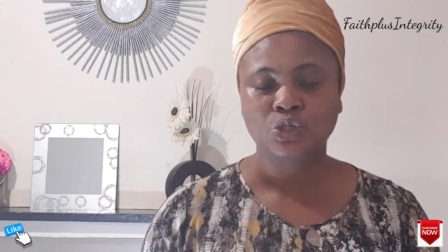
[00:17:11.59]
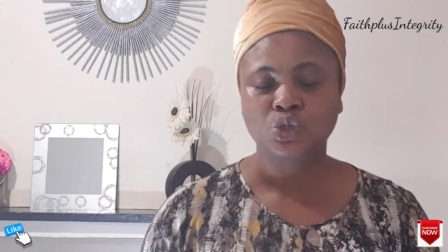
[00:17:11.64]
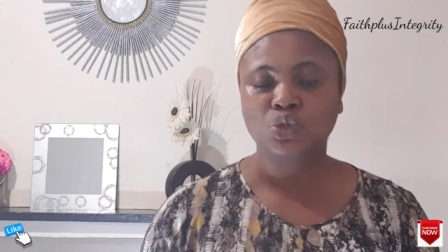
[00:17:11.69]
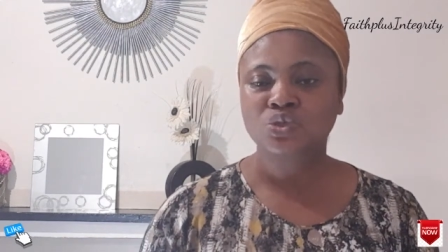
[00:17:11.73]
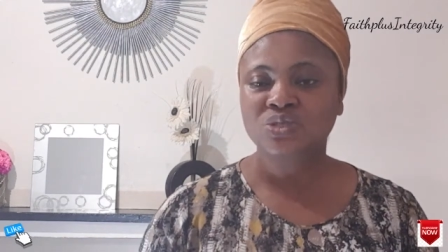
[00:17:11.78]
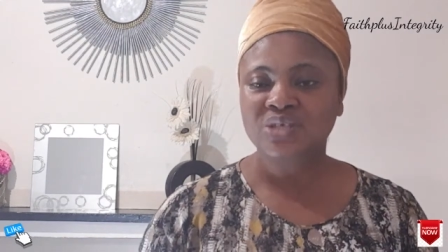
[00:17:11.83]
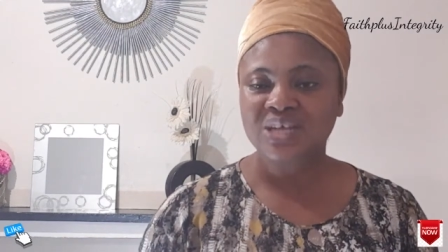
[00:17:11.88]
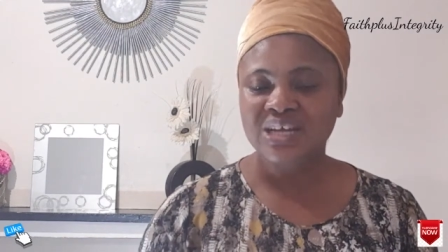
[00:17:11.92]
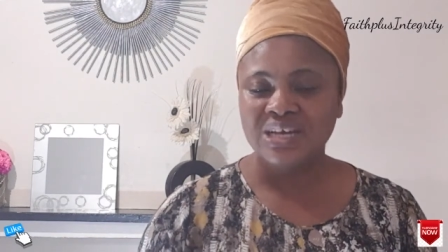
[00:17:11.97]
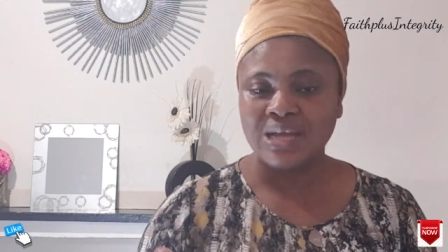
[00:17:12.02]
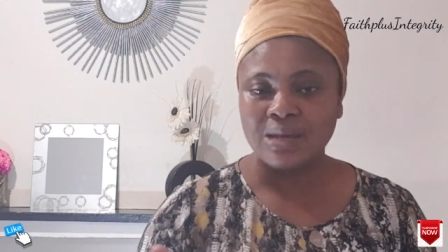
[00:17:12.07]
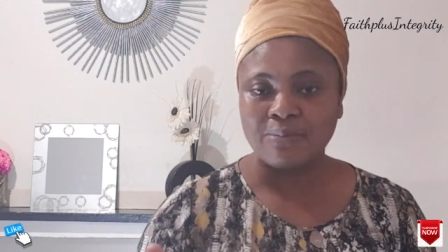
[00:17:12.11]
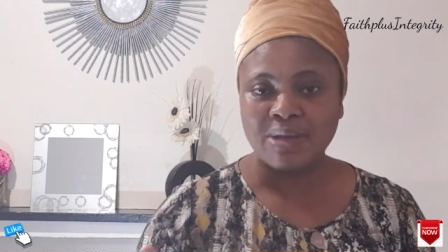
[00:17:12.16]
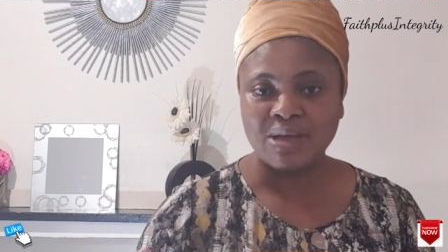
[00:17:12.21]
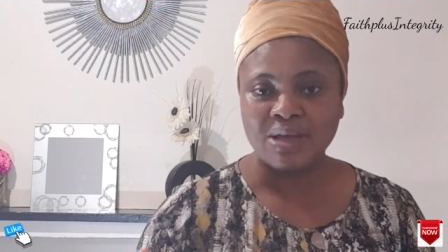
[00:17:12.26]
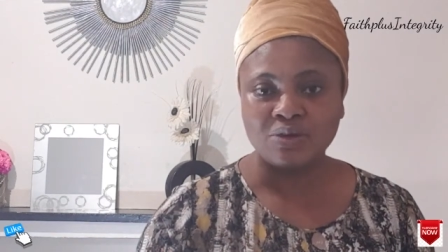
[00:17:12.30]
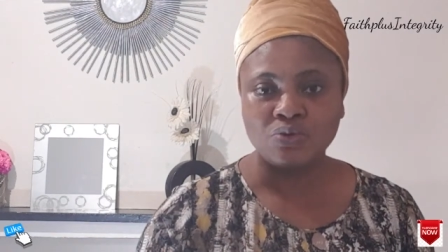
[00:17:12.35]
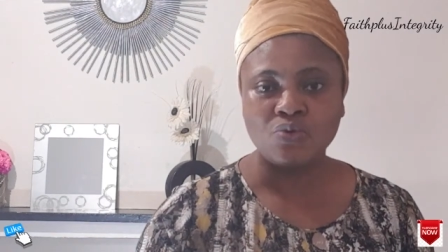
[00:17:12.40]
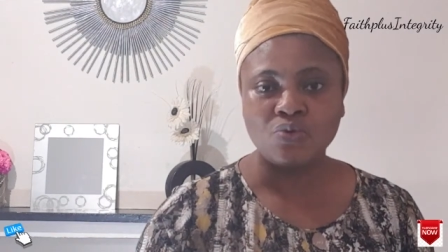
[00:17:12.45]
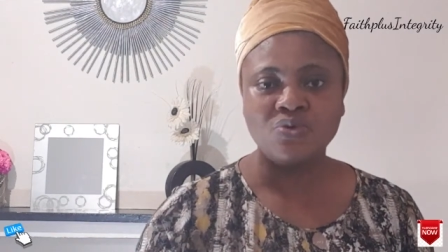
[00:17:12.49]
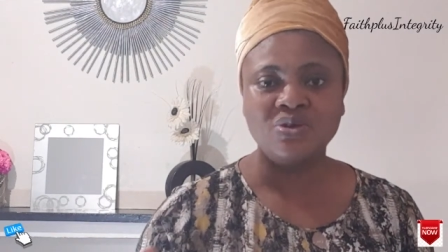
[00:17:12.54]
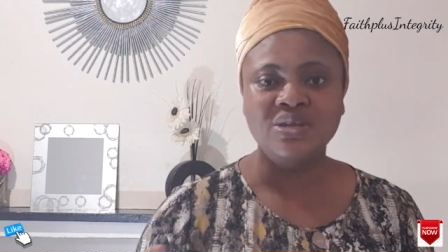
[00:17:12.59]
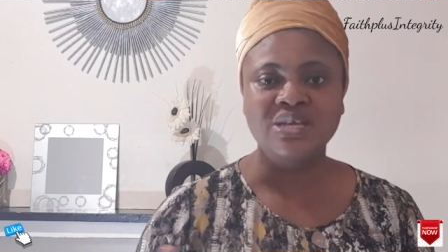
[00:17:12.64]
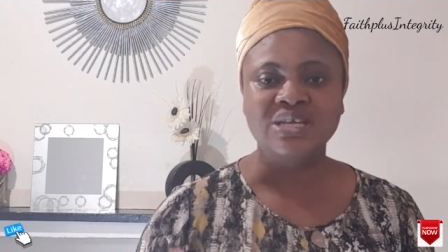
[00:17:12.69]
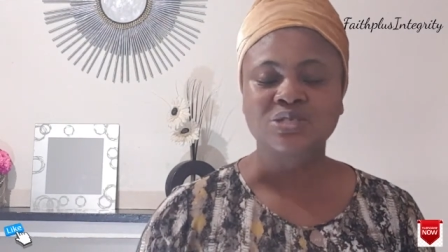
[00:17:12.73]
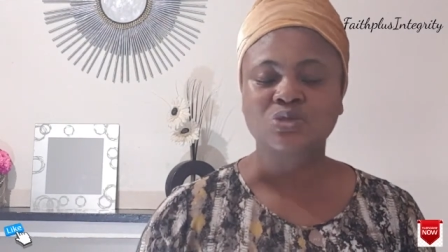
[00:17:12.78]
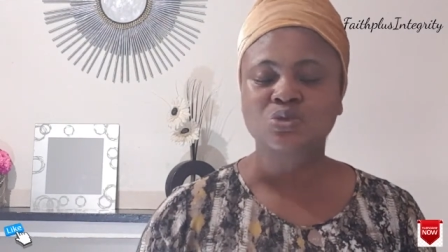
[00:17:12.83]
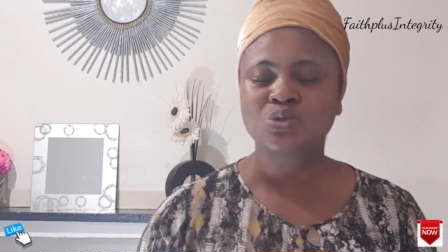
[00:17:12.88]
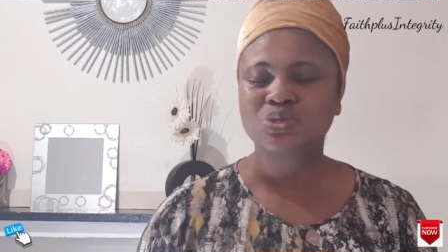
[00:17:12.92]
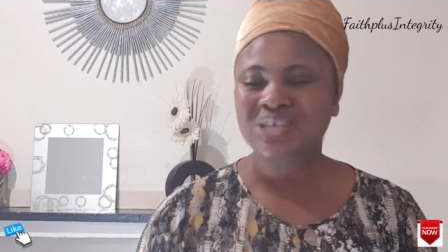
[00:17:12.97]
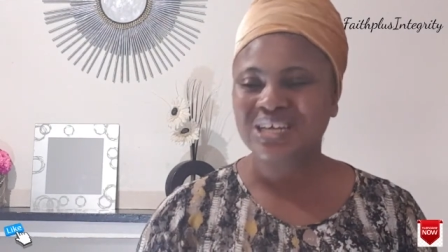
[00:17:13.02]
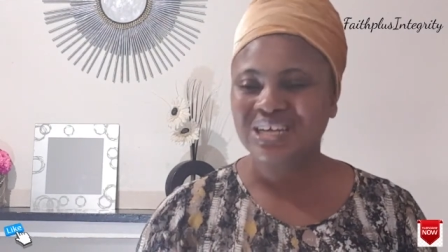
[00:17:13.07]
to declare my
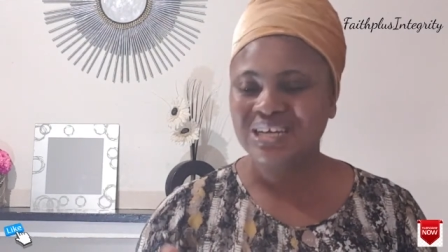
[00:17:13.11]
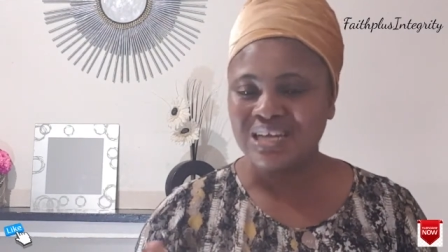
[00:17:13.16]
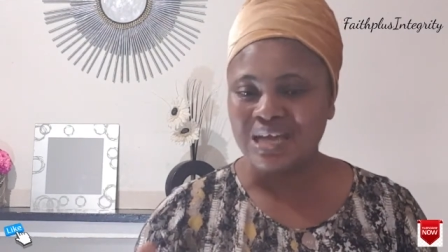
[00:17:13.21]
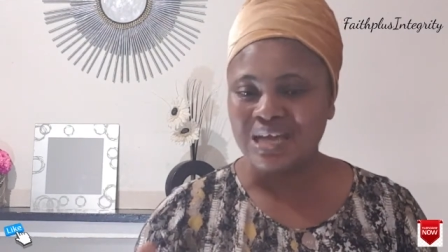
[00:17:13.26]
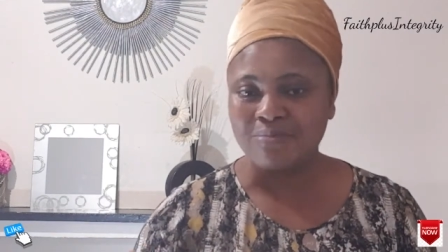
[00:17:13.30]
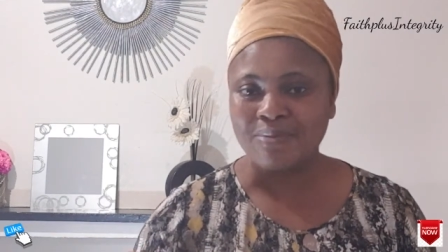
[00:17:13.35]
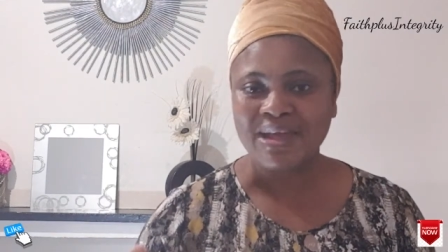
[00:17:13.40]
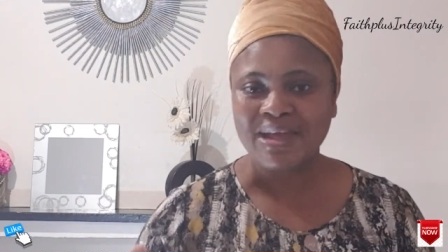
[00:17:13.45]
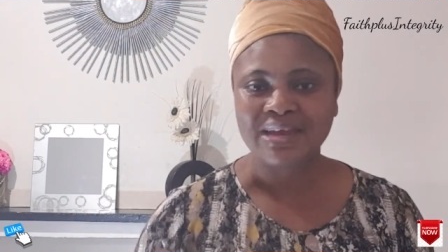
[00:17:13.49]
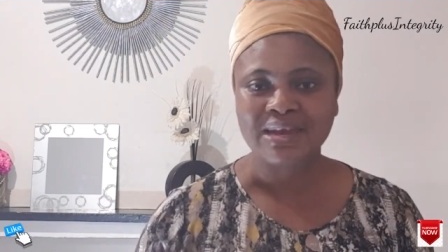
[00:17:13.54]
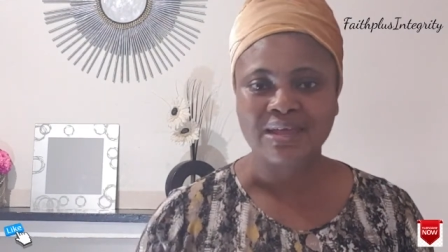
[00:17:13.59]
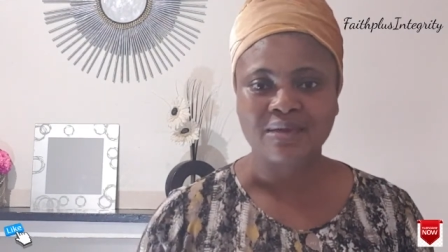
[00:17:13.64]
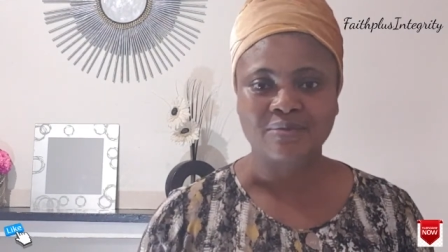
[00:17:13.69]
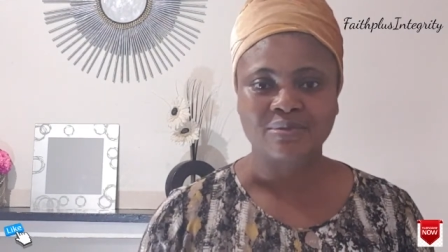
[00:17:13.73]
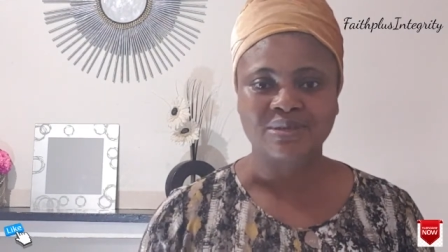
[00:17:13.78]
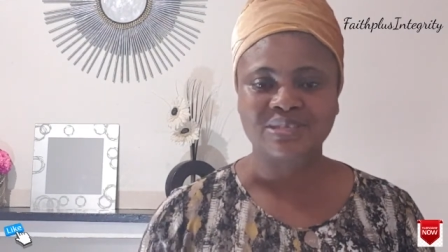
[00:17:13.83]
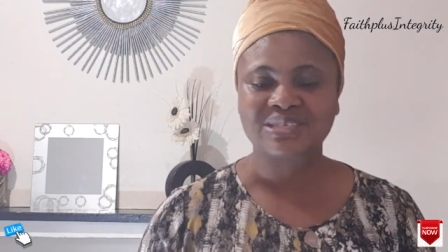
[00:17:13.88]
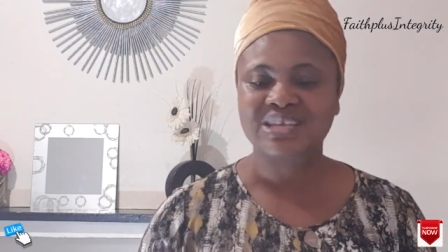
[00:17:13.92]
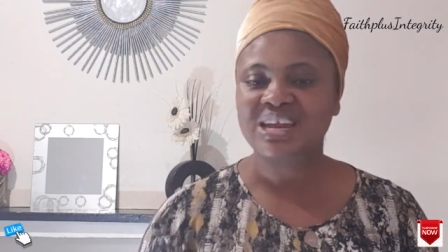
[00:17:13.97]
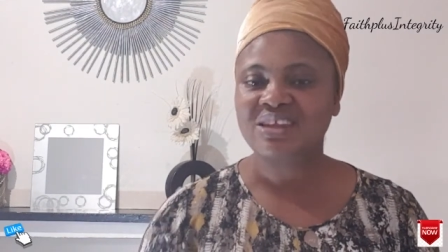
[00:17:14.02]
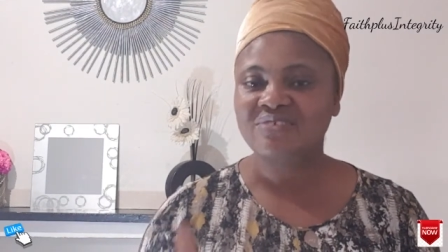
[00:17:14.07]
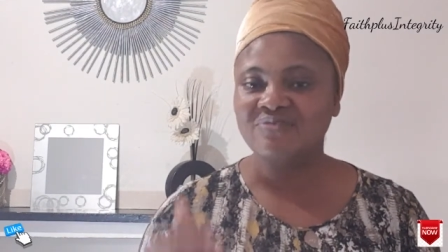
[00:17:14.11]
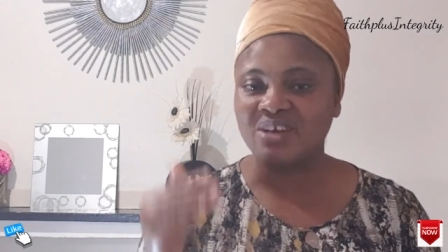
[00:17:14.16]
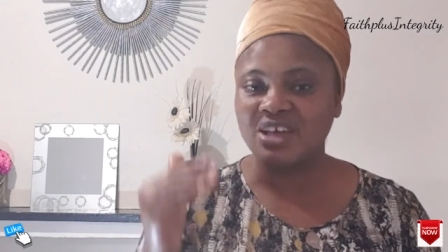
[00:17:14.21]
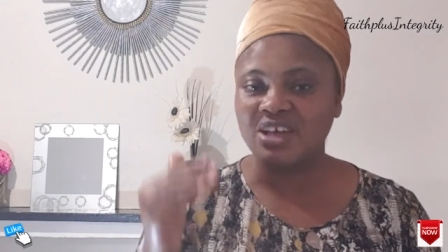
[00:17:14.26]
goodness, to declare my name. He said,